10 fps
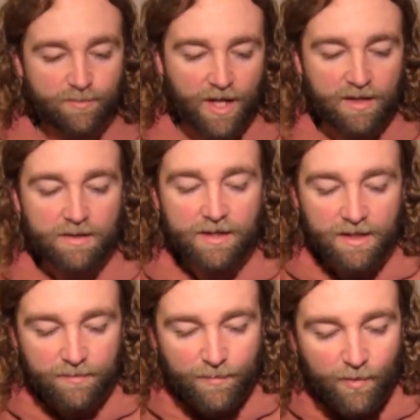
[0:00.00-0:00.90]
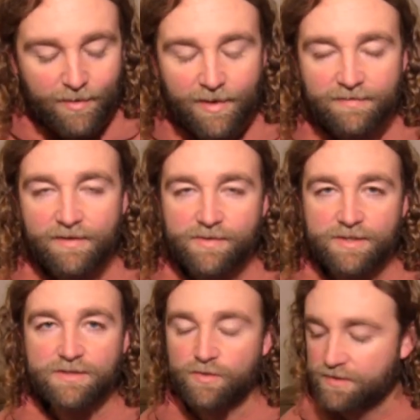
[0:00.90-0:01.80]
But I one of my
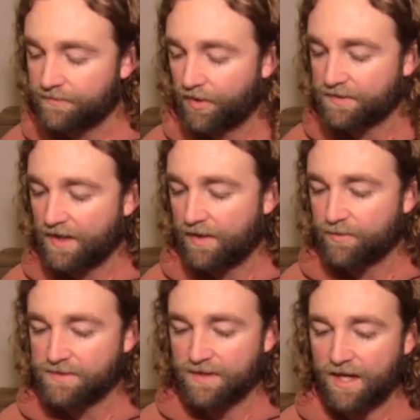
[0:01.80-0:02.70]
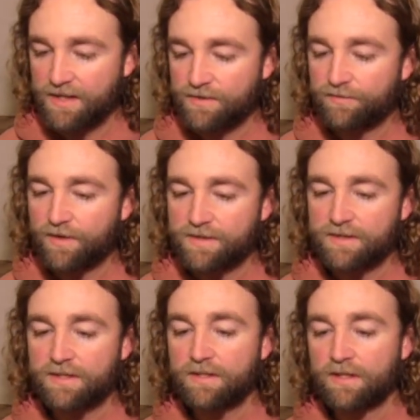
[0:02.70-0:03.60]
favorite soles of all time was the K2
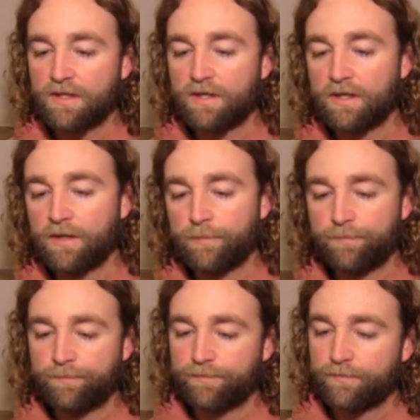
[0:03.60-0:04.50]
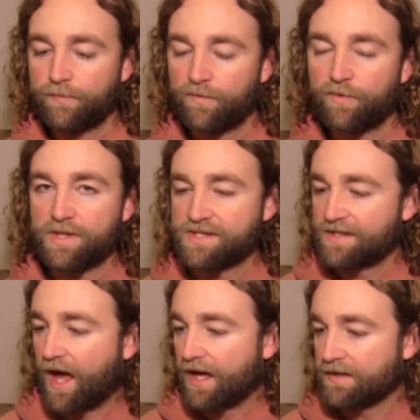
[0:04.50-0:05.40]
Varsity, for the
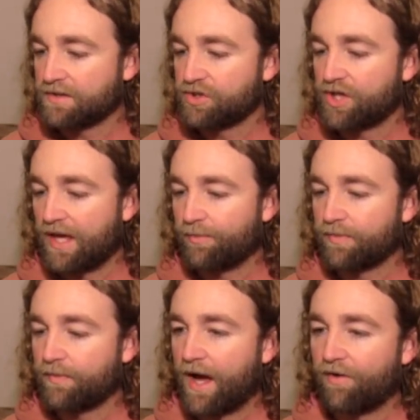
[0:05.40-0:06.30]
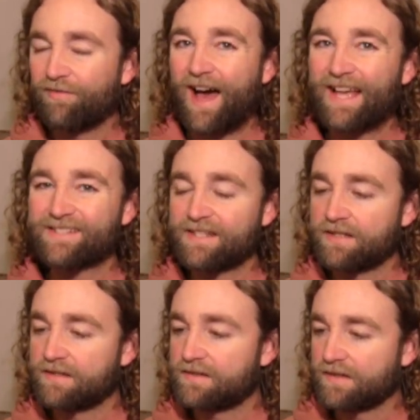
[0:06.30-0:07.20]
size, shape, how fast
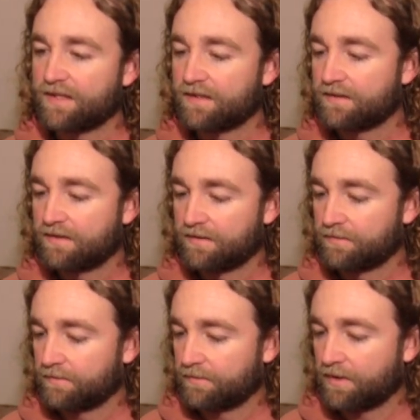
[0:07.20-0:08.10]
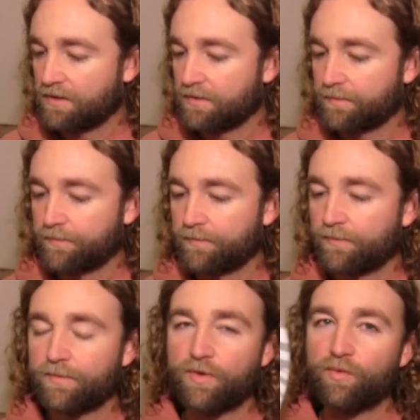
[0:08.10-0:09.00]
it slid. The
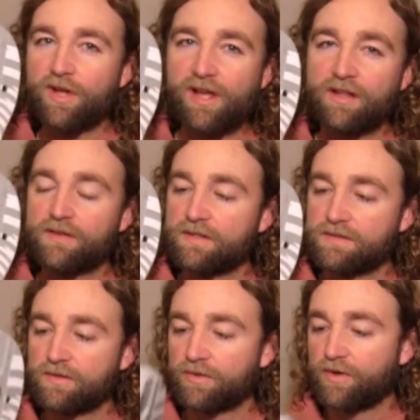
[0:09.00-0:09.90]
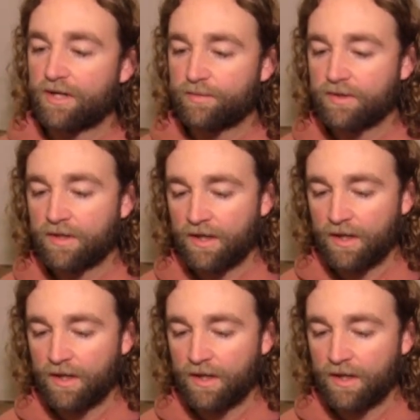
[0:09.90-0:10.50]
Royale on these are incredible.